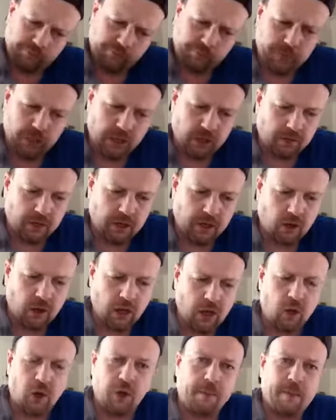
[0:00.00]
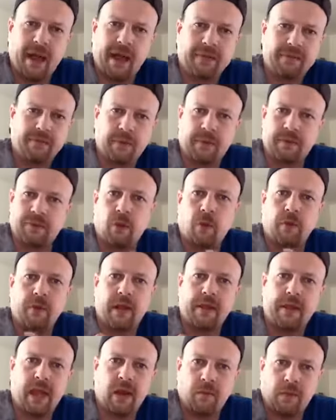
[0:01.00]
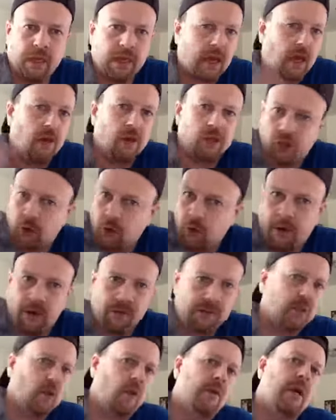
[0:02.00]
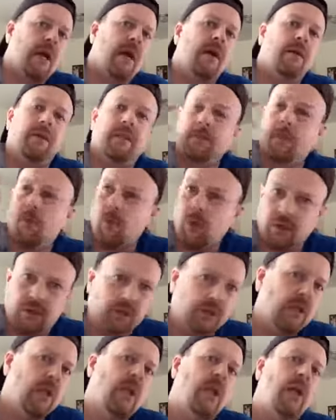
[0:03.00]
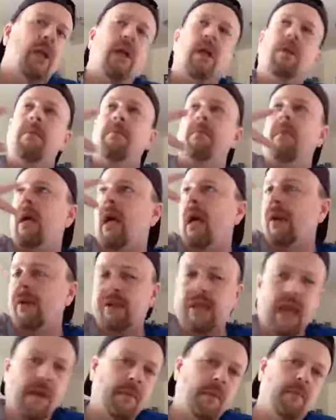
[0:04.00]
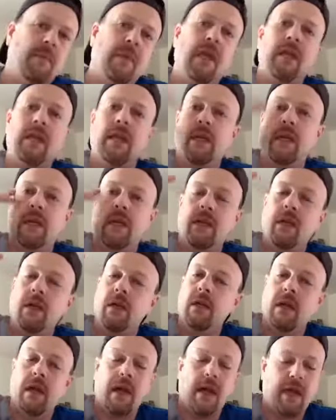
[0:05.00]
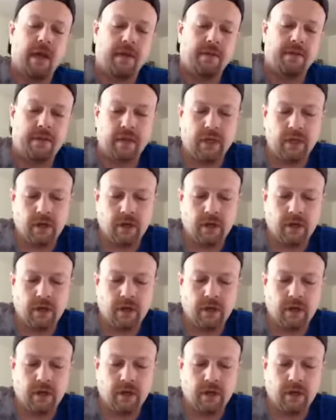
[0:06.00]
it all depends what's going on that week. I just go by what's going on in sports, entertainment, media. And